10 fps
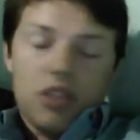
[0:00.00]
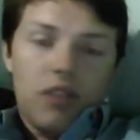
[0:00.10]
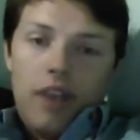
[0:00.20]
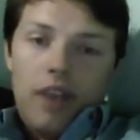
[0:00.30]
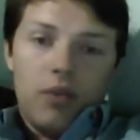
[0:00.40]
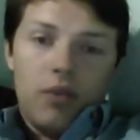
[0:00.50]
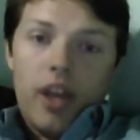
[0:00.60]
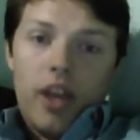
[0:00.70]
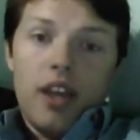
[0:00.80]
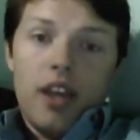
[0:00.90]
having
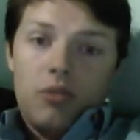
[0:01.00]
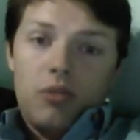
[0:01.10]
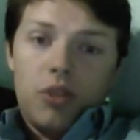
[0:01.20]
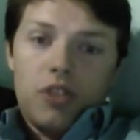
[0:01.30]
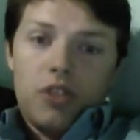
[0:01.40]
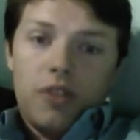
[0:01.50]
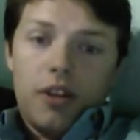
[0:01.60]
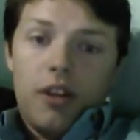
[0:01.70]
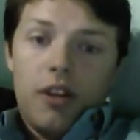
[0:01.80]
way too much fun,